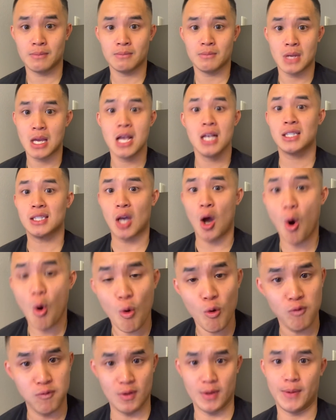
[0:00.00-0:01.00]
It's
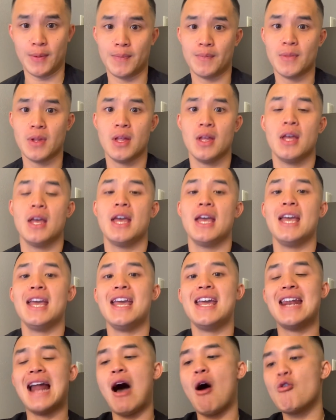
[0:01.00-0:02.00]
over.
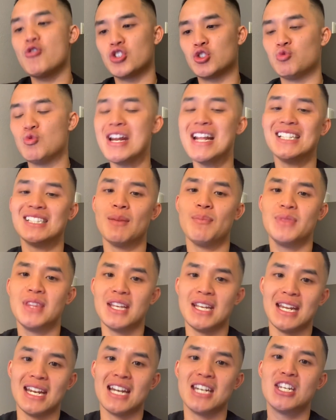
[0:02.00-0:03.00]
And I was reading something
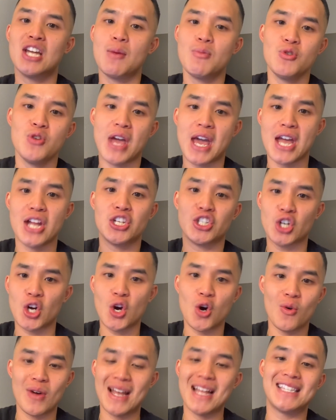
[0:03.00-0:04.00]
in the
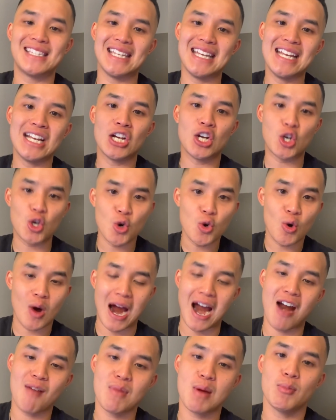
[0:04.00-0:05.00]
WHO. It's in Google.
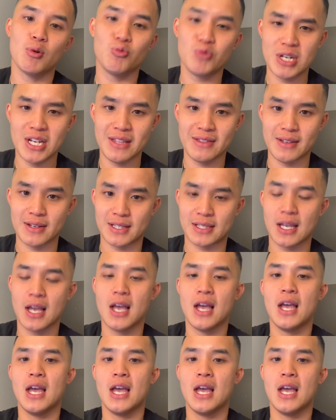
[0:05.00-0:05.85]
I remember reading this.